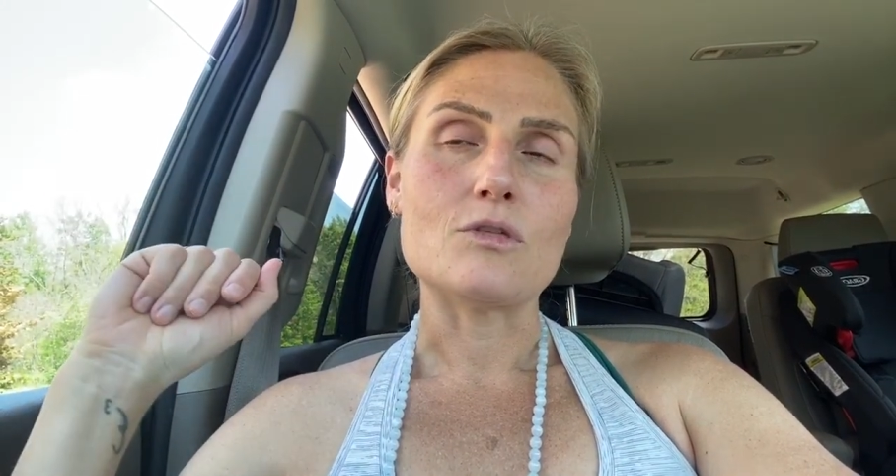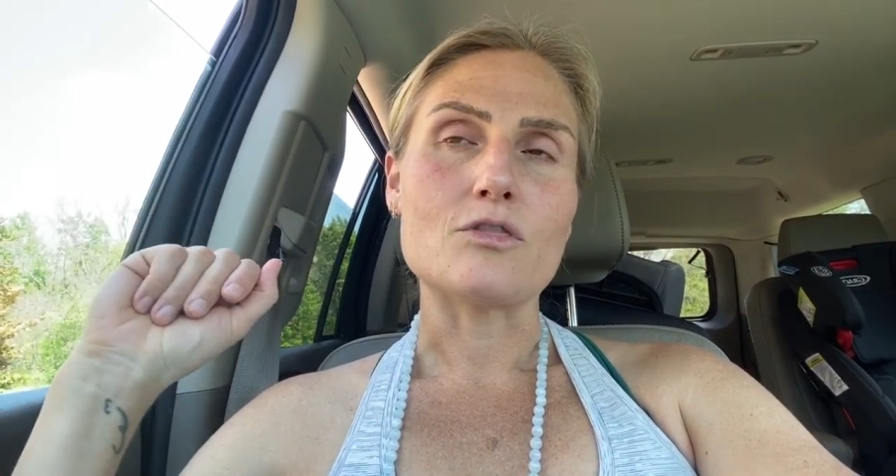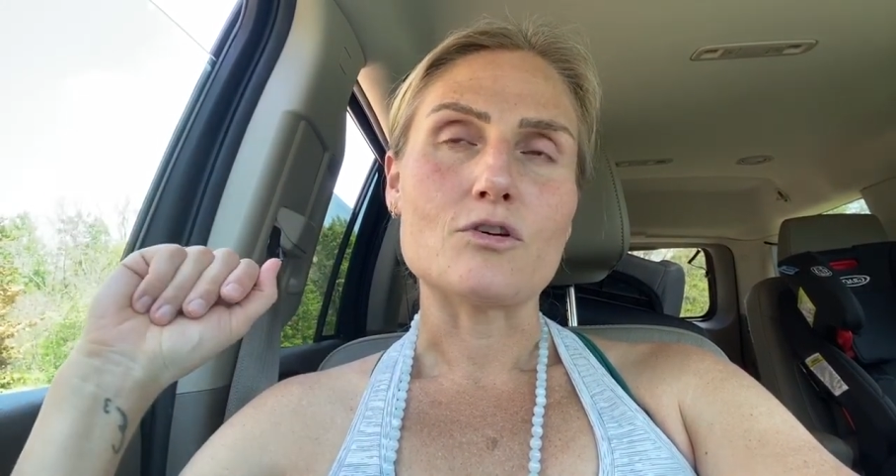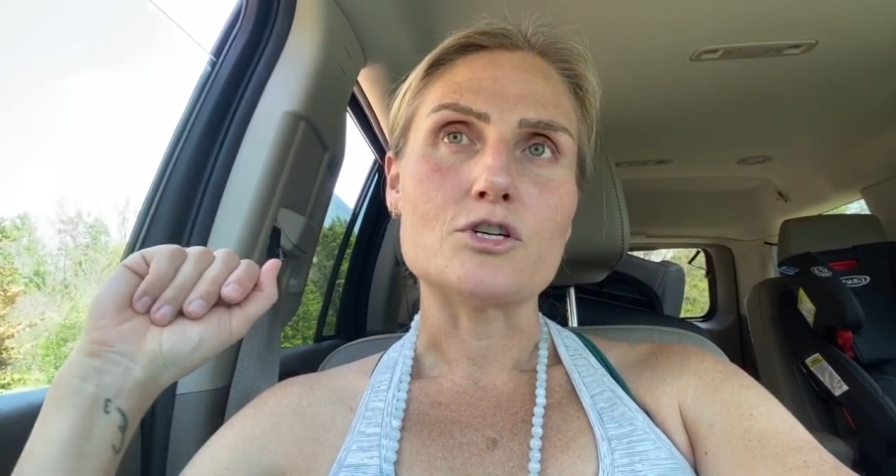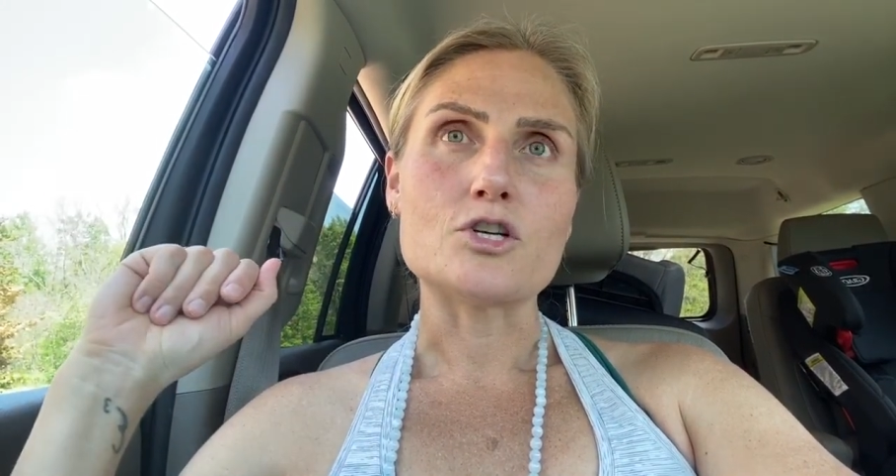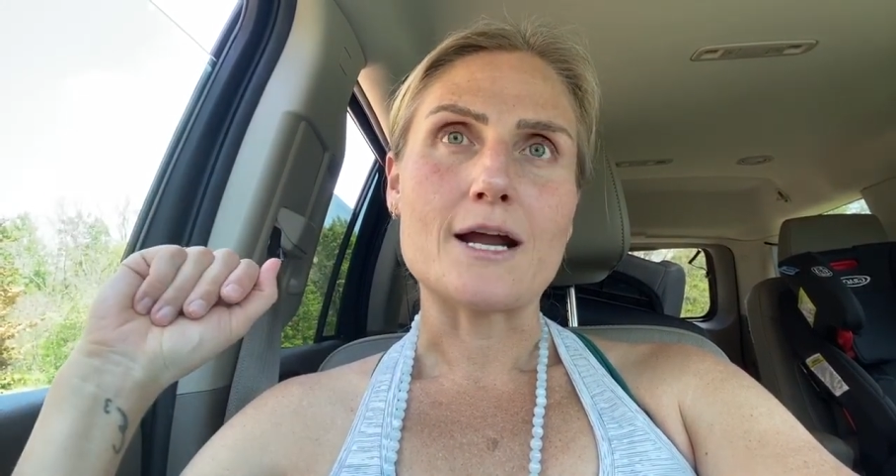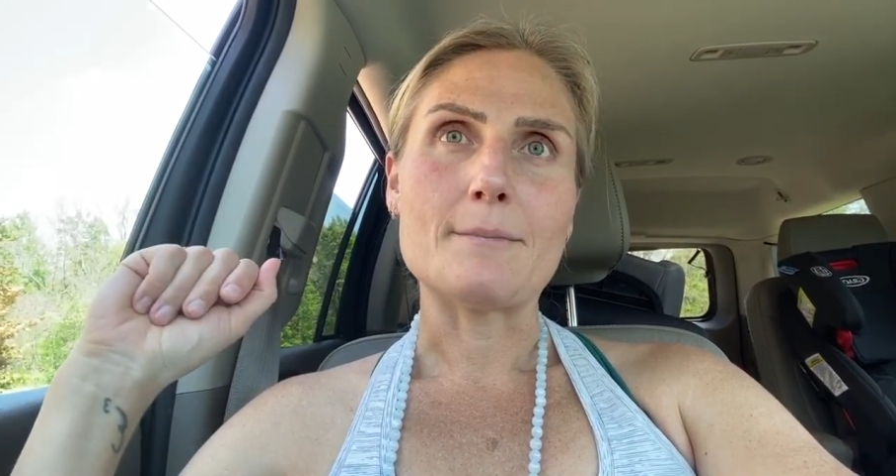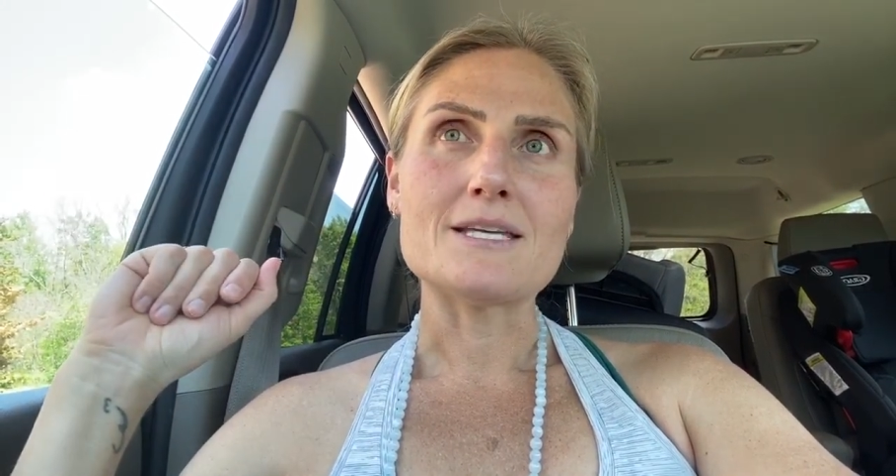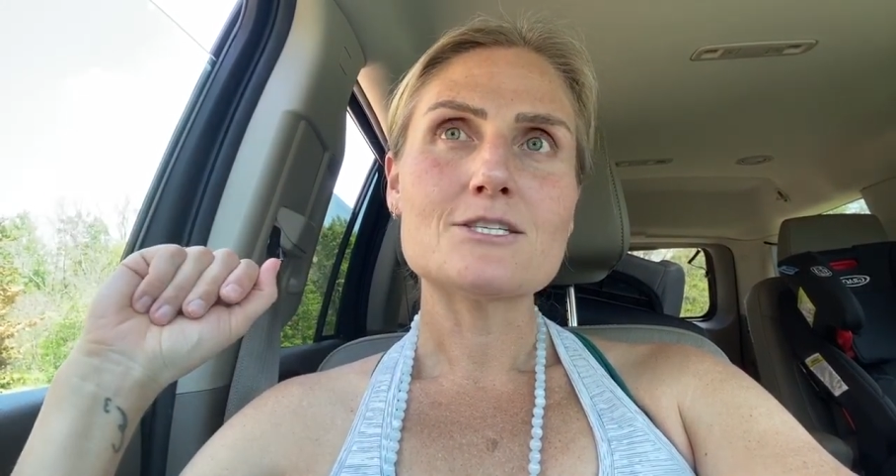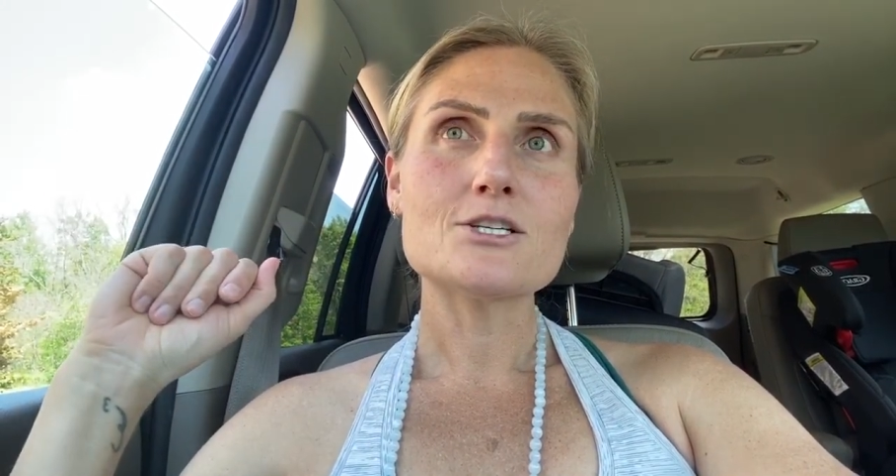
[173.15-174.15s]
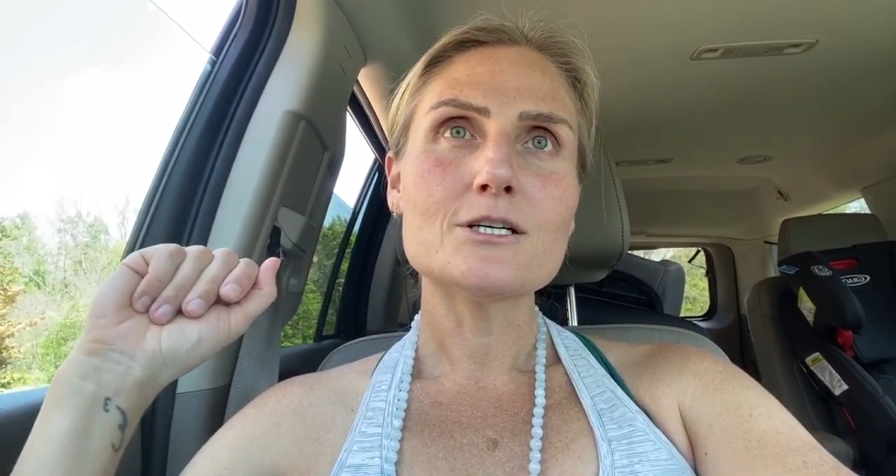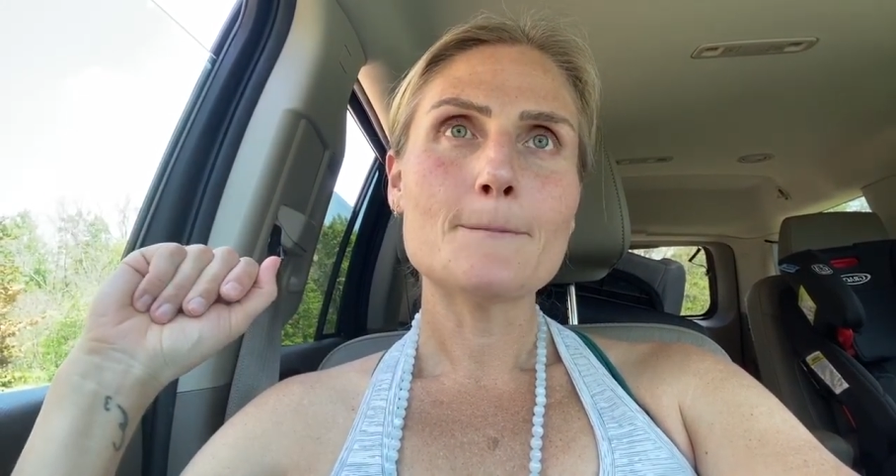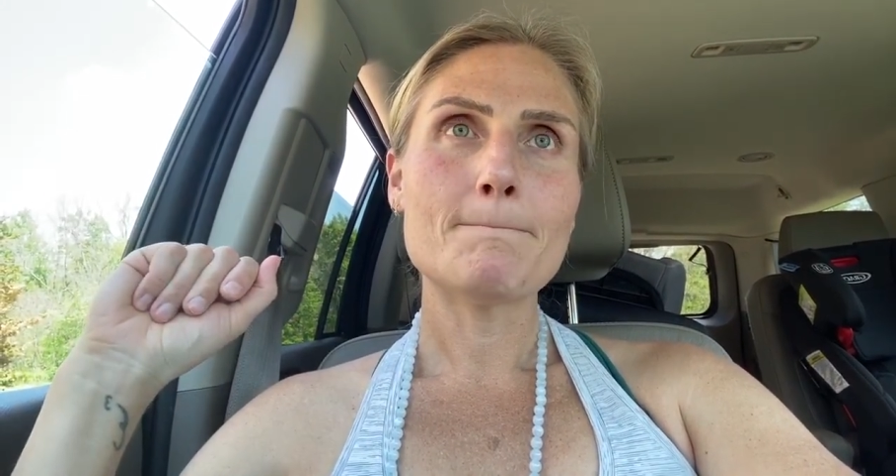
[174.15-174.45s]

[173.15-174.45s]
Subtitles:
the third trimester,